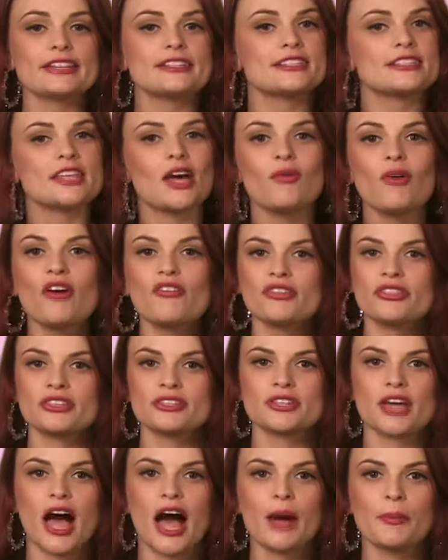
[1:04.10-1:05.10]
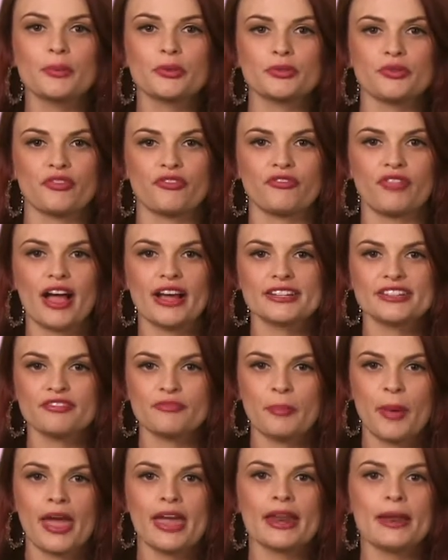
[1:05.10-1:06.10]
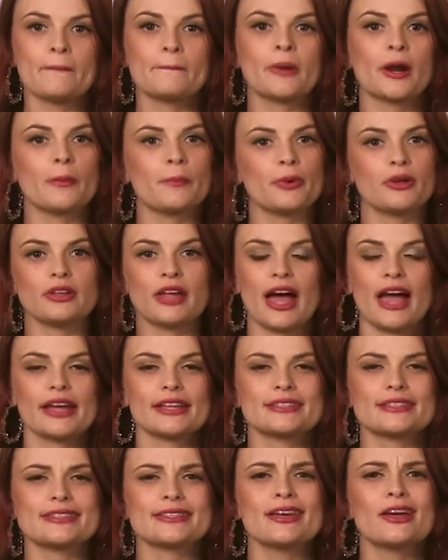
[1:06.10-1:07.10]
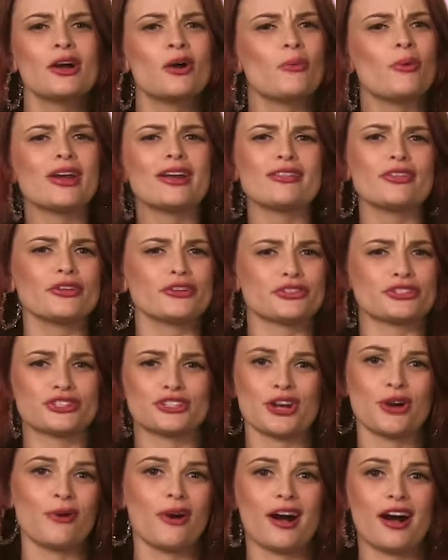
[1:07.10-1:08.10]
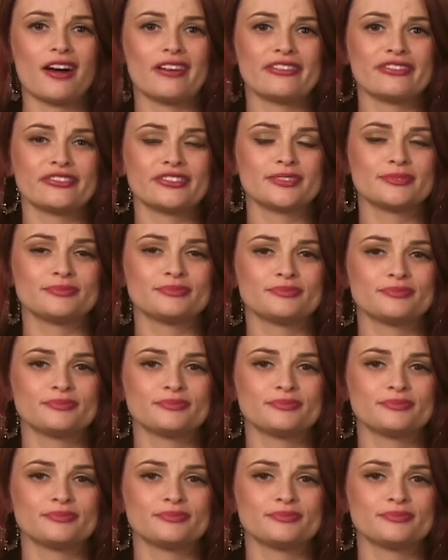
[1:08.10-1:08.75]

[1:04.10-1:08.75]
It's so over the top with reflective paint and purple lights. What a little show-off."